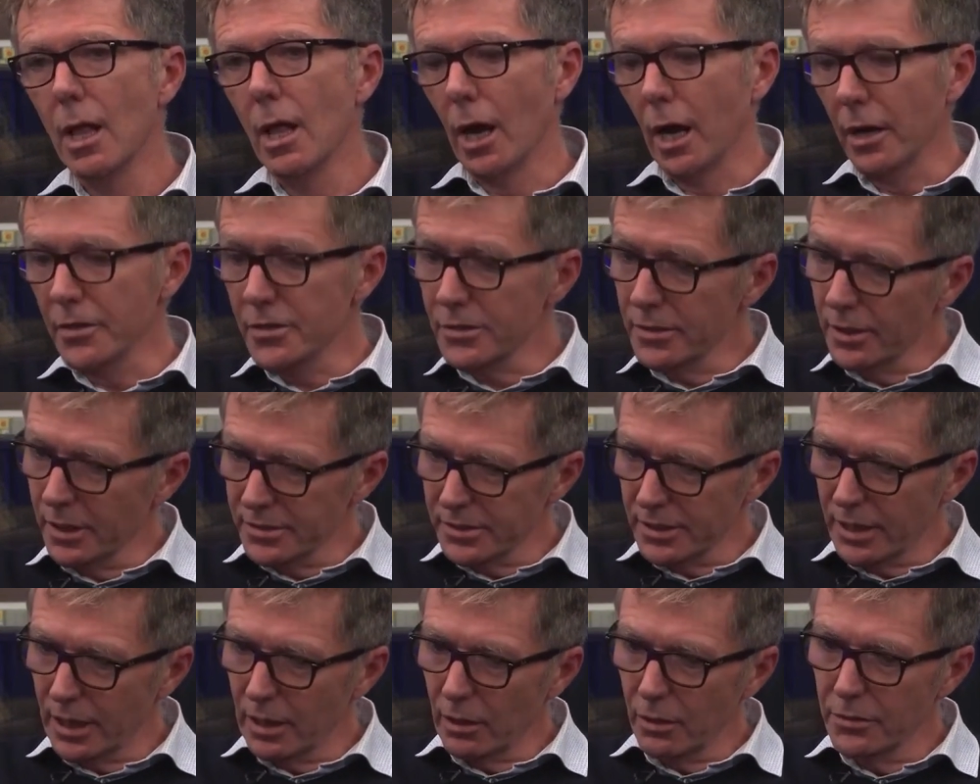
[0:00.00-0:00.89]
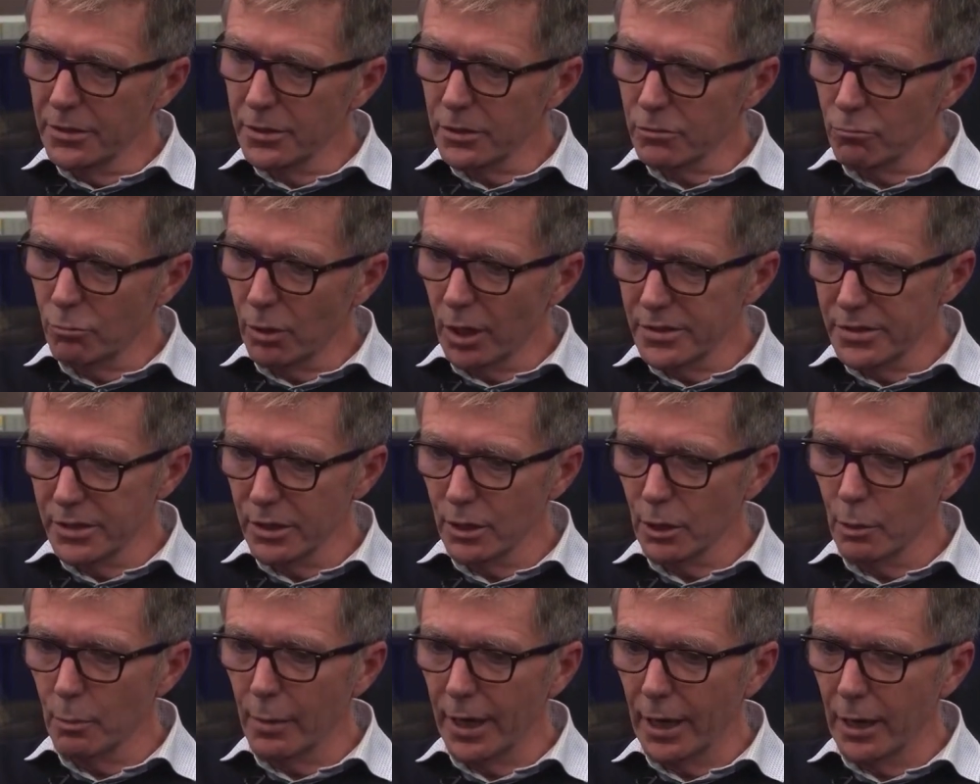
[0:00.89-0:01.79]
I started out on this
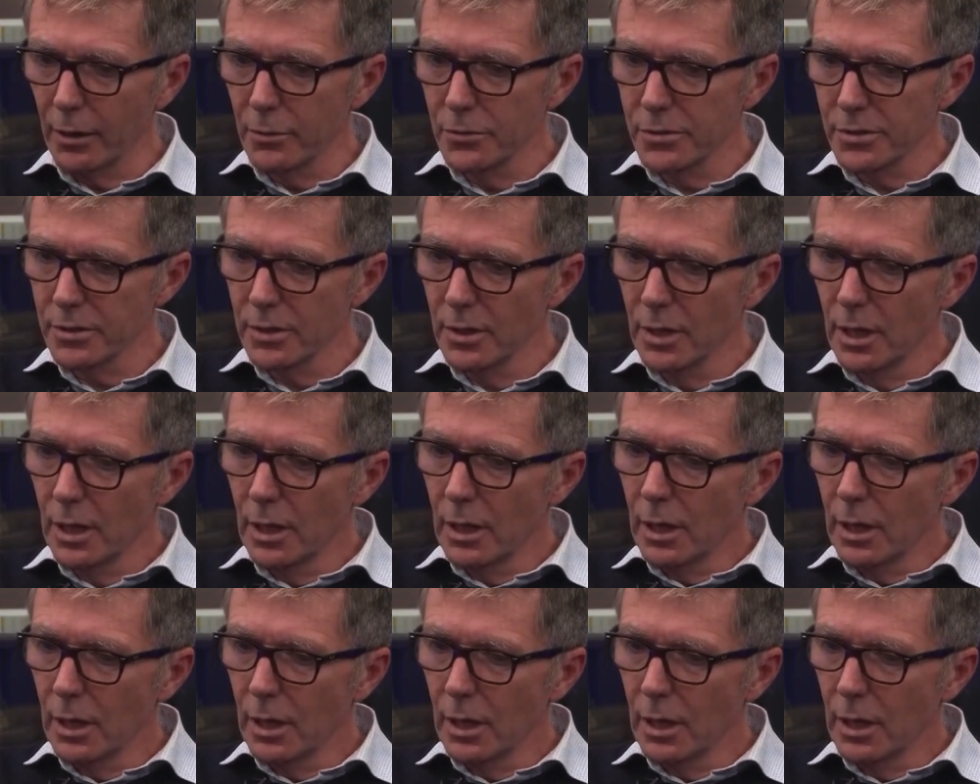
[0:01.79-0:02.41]
writing about